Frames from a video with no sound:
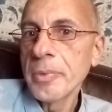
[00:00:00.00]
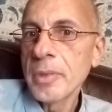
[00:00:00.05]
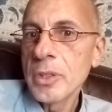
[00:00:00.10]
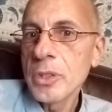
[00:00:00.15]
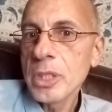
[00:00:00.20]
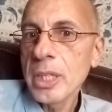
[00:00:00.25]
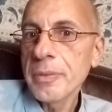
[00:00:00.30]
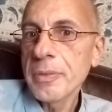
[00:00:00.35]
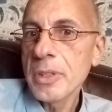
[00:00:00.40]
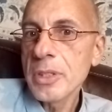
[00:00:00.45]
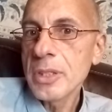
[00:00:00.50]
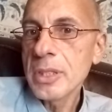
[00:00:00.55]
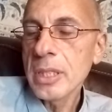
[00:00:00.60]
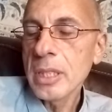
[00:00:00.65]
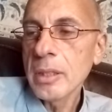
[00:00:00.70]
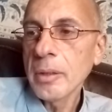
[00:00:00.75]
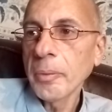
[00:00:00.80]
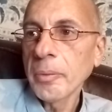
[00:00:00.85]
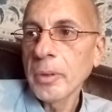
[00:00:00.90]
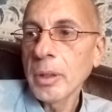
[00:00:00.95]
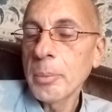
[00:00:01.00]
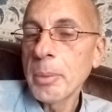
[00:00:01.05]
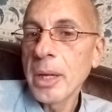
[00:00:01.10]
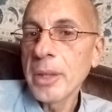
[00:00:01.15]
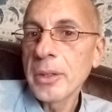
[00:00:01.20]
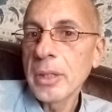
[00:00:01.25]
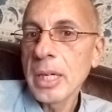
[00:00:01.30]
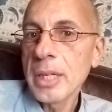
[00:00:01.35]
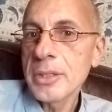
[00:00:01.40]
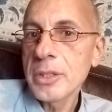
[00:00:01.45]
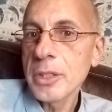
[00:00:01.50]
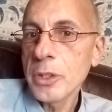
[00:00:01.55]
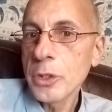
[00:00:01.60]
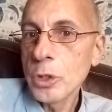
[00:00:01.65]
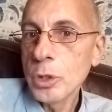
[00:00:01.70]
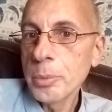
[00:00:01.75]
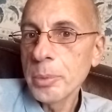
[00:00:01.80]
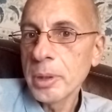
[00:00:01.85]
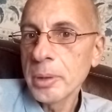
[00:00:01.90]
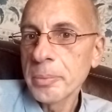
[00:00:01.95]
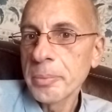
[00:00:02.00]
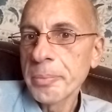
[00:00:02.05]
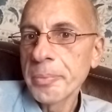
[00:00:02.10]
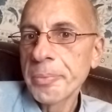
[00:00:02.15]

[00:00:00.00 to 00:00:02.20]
So you have to see the mother as a human,